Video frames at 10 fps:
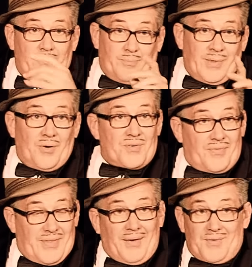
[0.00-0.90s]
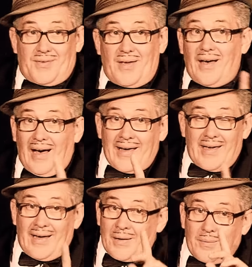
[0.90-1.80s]
because of that,
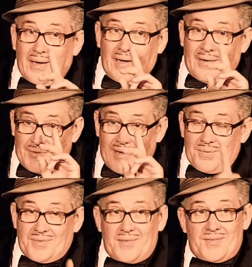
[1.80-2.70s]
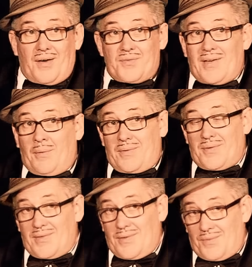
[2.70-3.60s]
I after I was discharged, I went
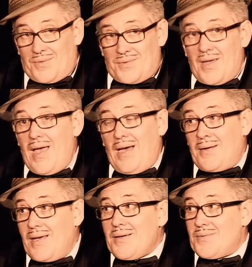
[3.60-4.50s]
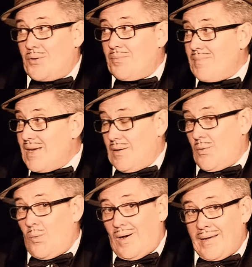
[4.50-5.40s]
to the doctors, and he told me
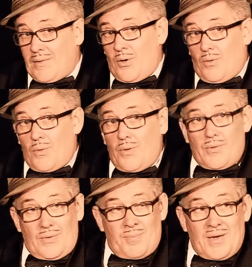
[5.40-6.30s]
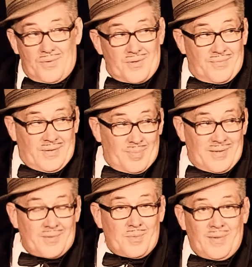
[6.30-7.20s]
what I'd got because of the
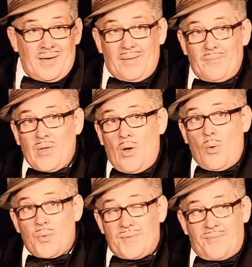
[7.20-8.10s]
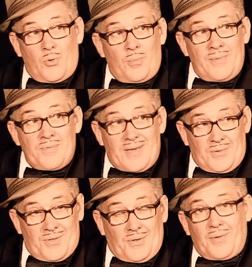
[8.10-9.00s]
potato peeling was a form of
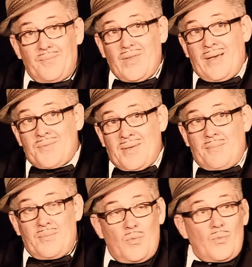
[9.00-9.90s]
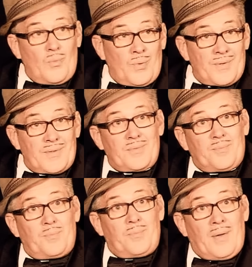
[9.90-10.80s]
shell shock, except with a
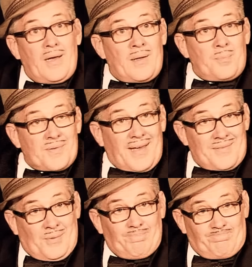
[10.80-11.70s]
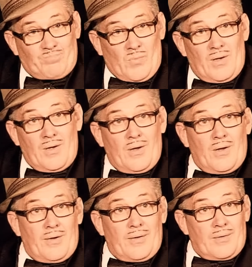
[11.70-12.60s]
potato.
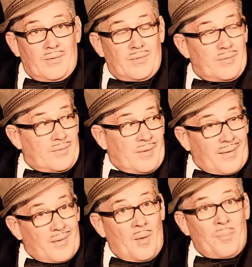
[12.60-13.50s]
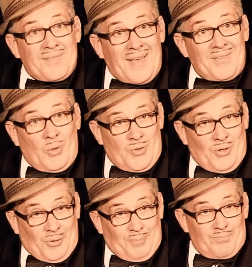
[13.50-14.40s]
A potato
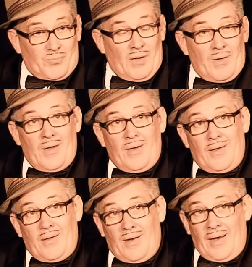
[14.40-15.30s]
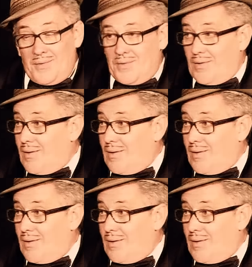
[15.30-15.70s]
shock. And